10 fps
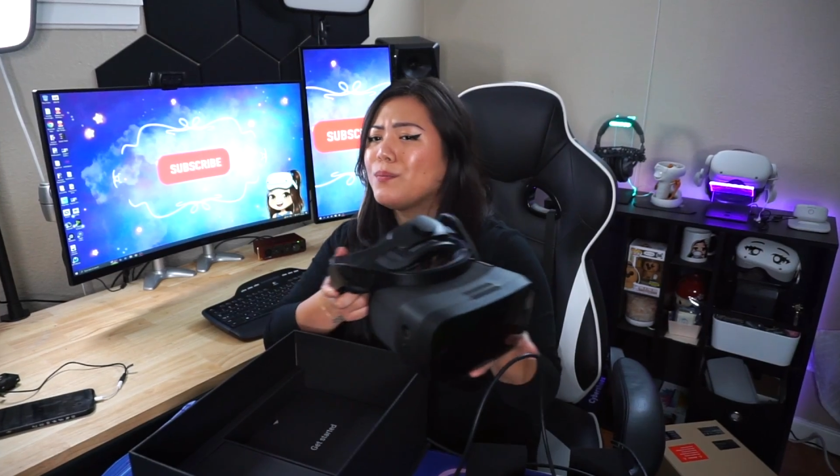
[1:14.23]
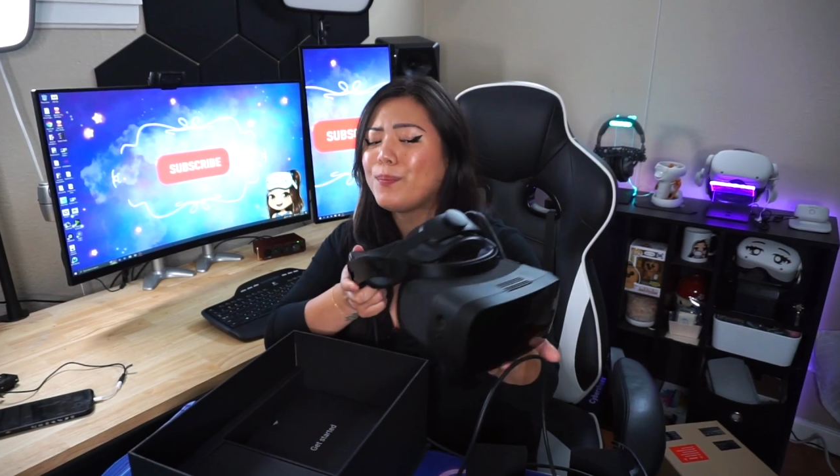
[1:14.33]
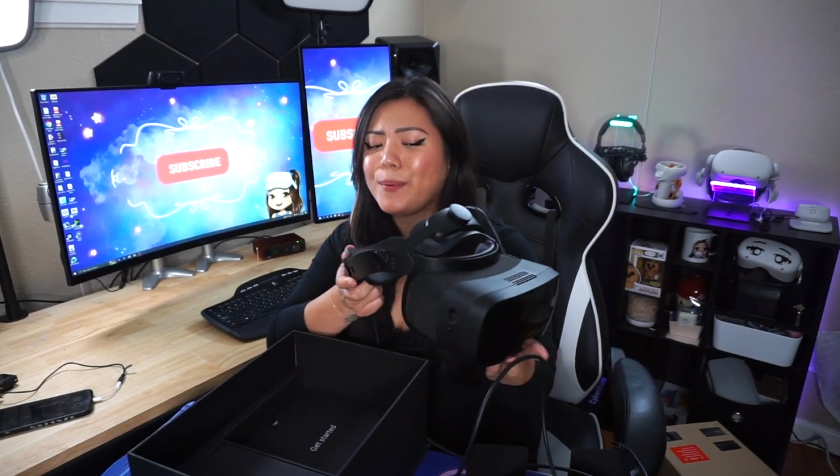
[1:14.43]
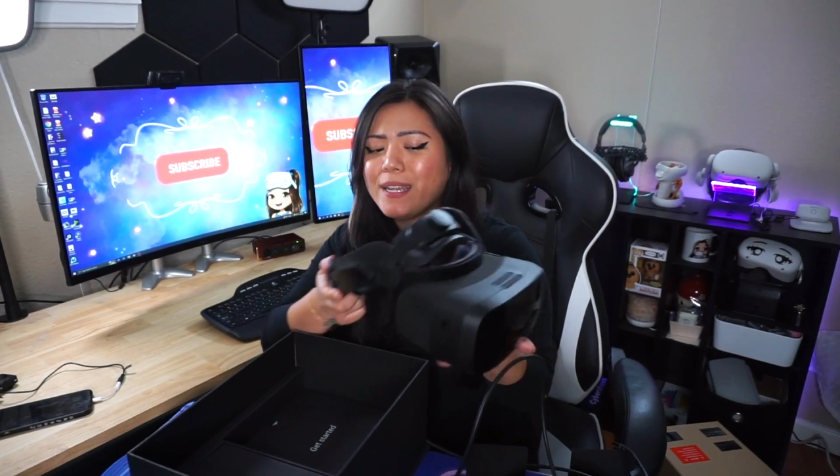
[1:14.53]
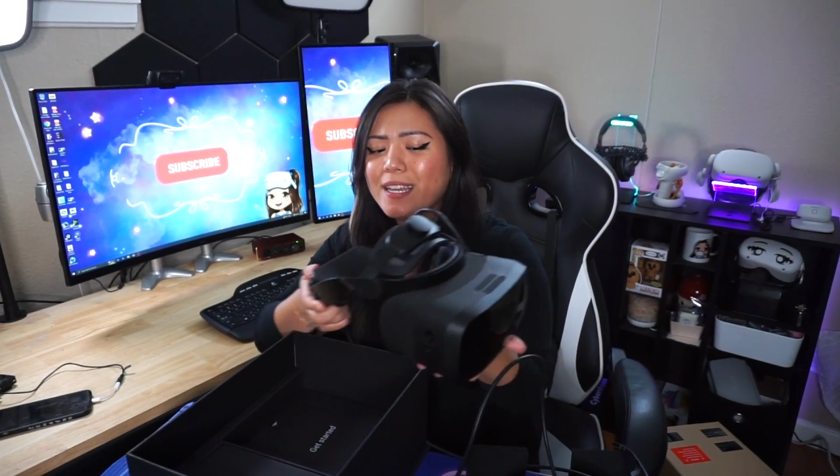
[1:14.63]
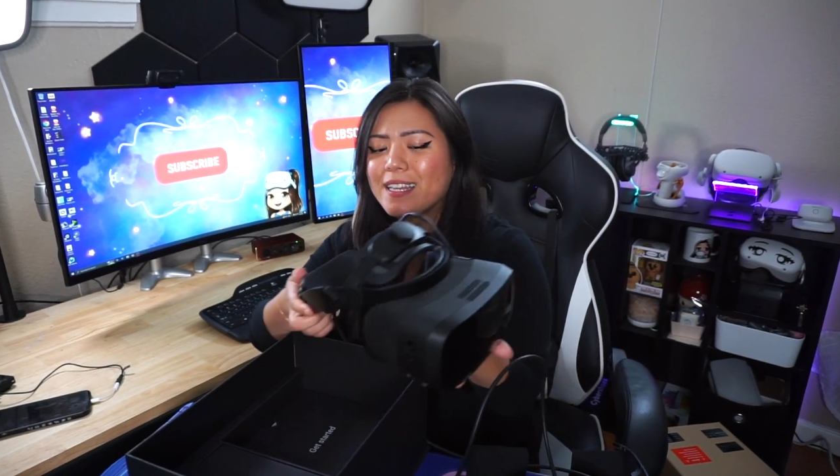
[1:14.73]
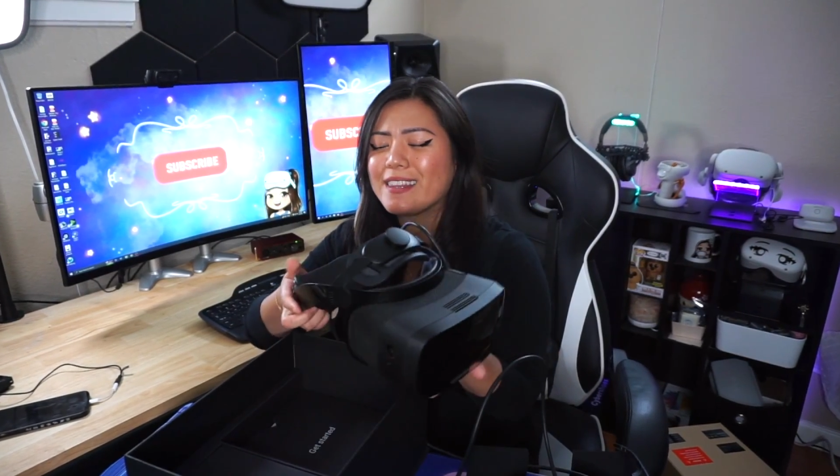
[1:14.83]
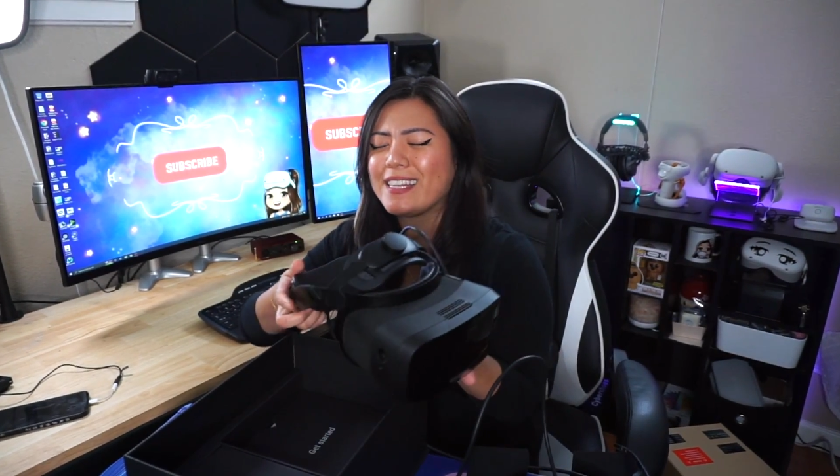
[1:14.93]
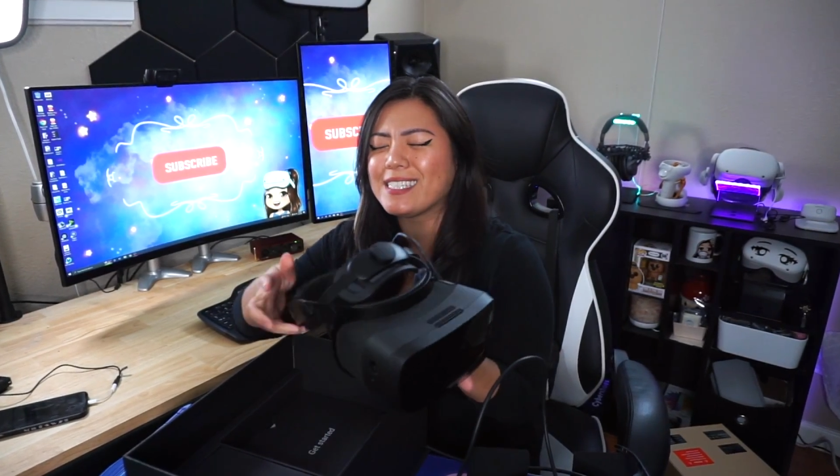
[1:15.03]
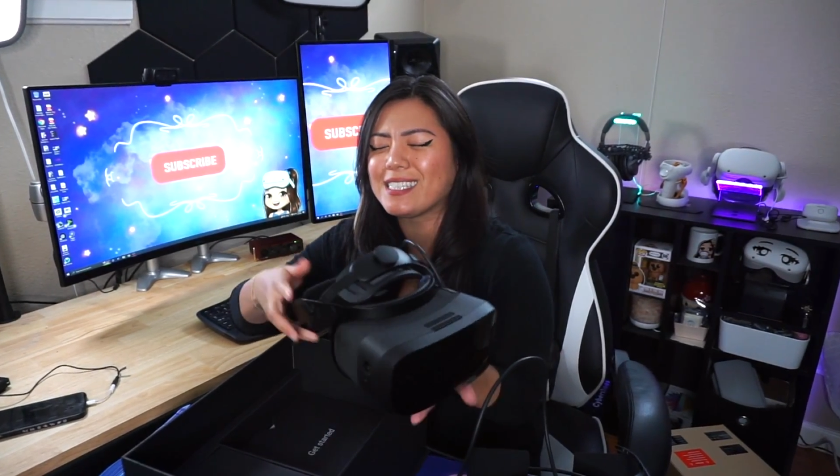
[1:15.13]
bringing
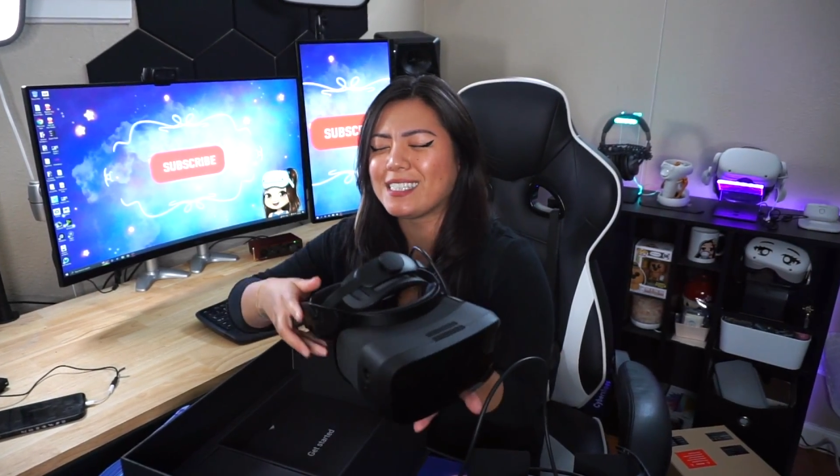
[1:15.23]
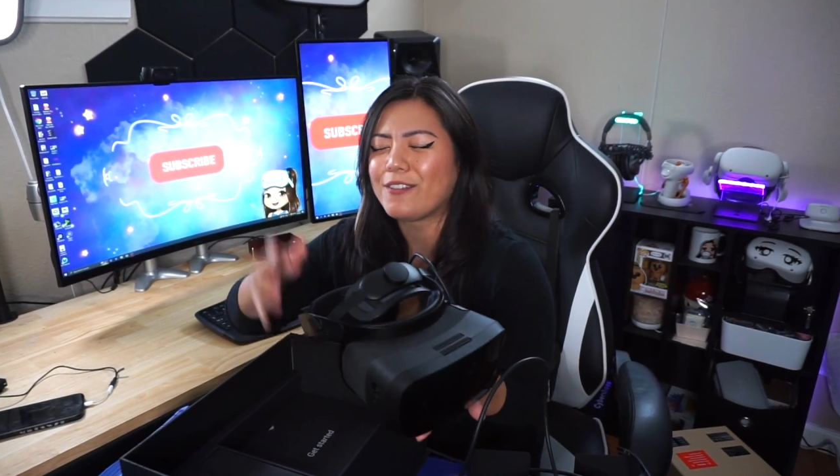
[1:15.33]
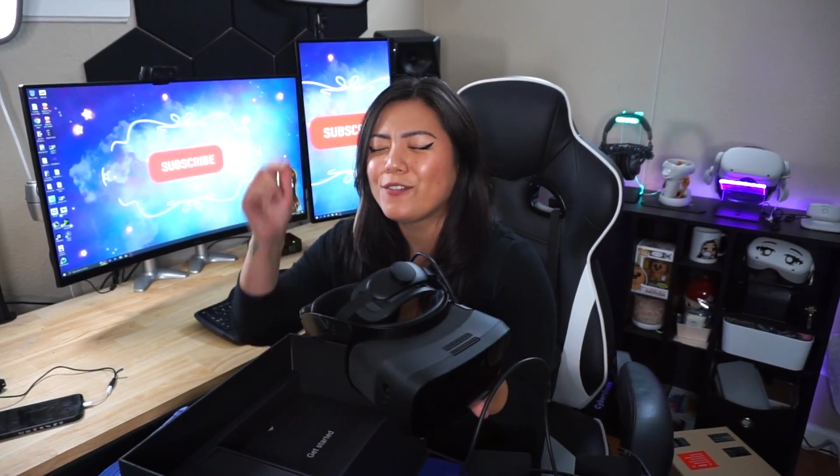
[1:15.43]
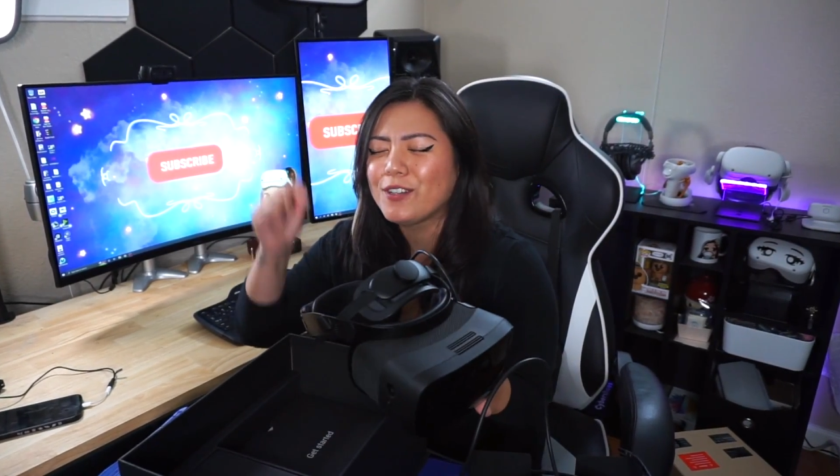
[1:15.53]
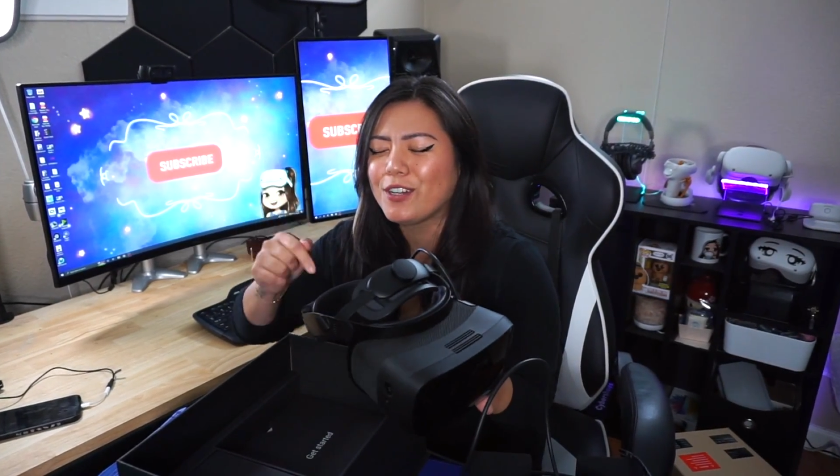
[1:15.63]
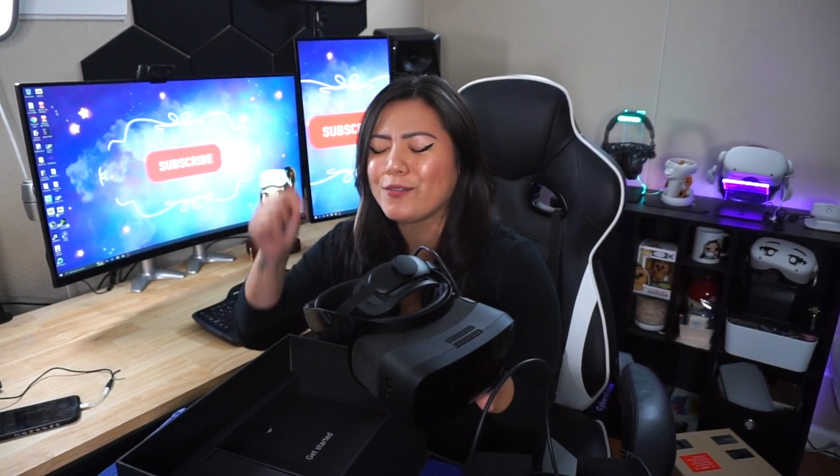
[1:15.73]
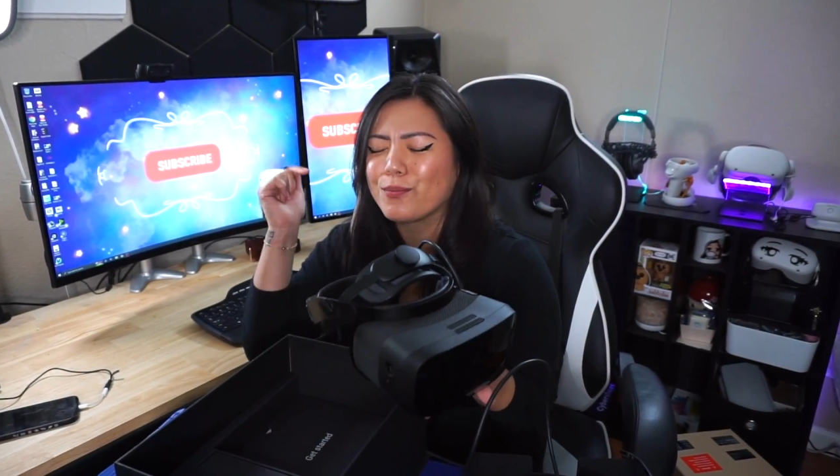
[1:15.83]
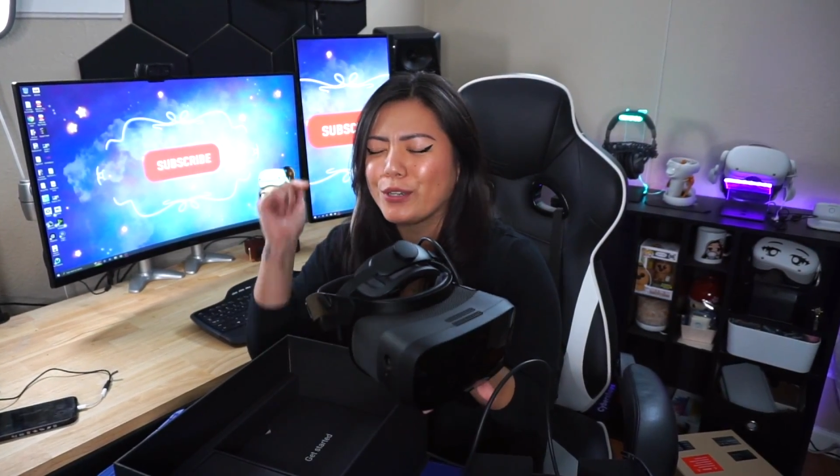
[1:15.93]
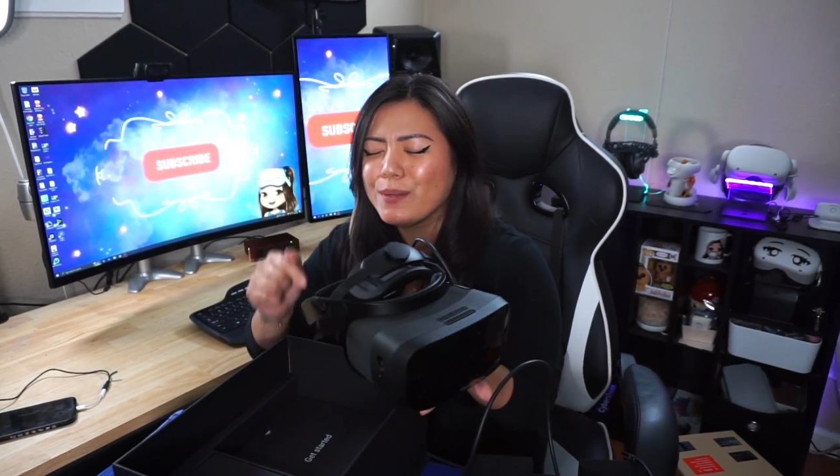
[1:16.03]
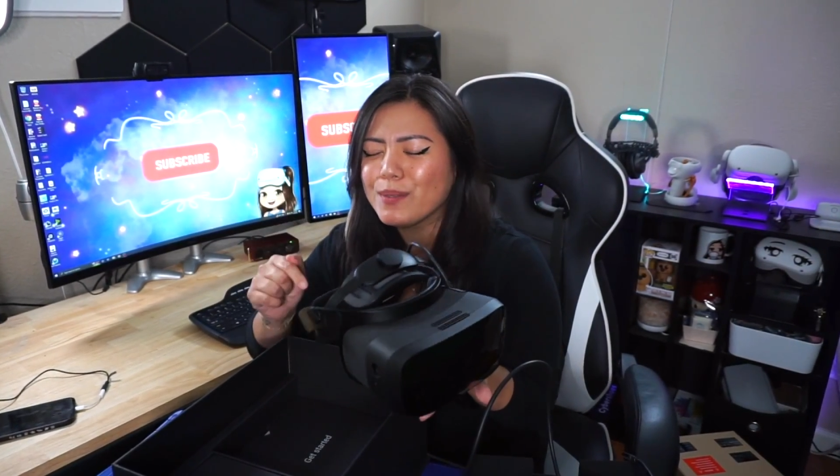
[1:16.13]
this level of
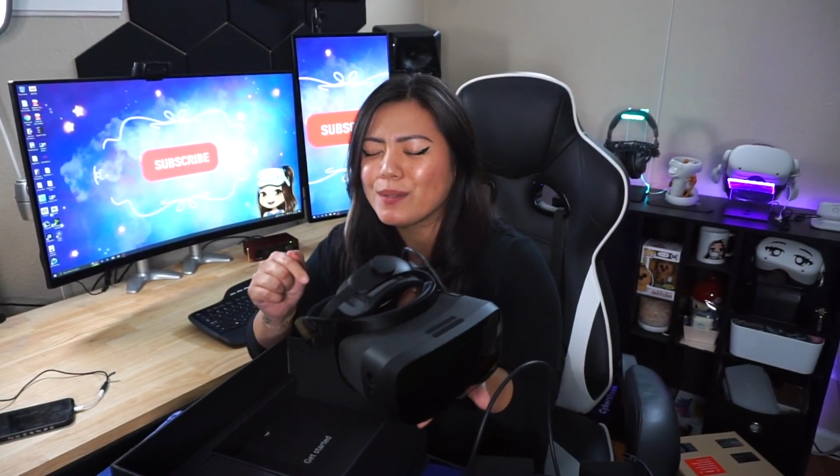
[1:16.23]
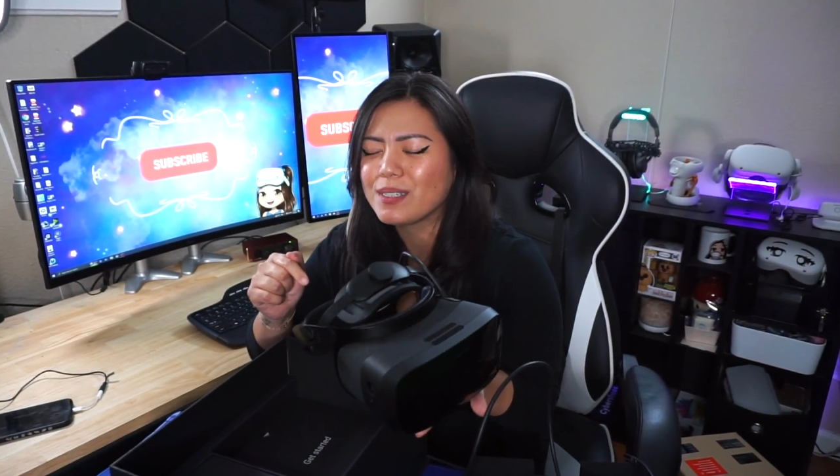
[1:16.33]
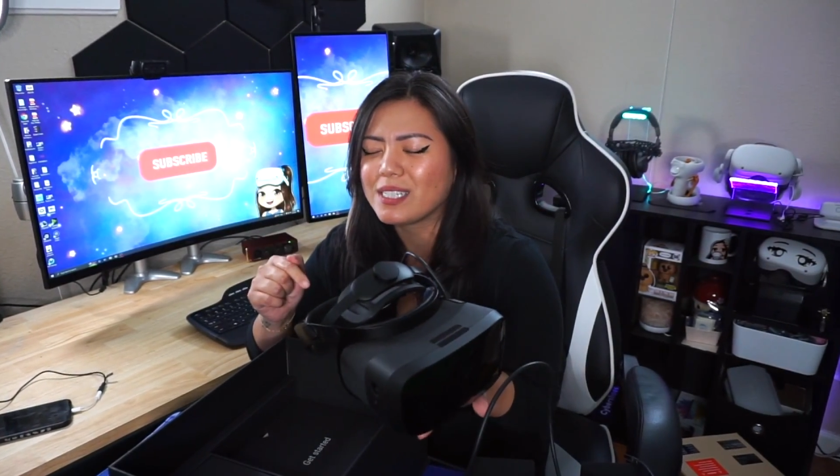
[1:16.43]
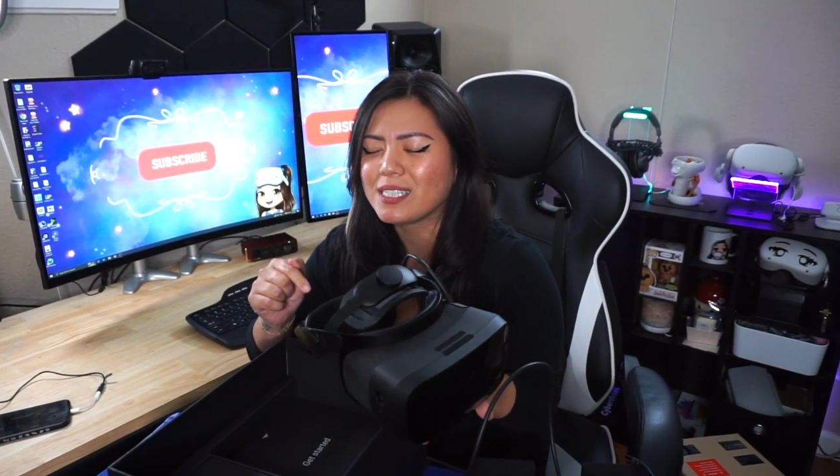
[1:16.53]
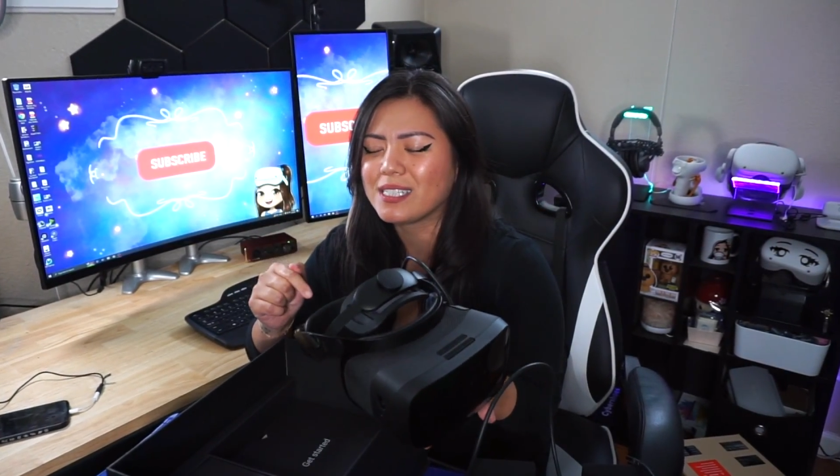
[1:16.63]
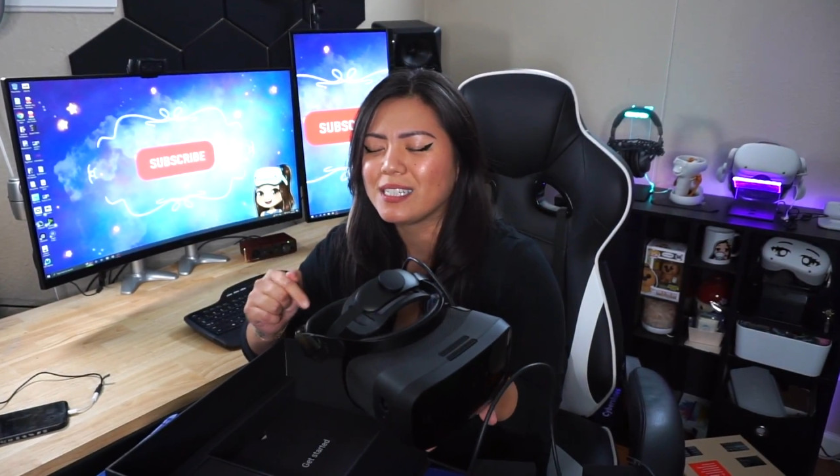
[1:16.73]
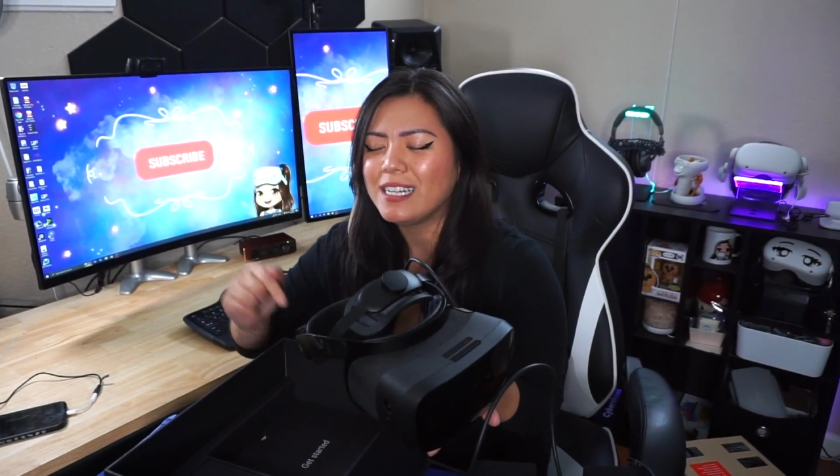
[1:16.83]
premiumness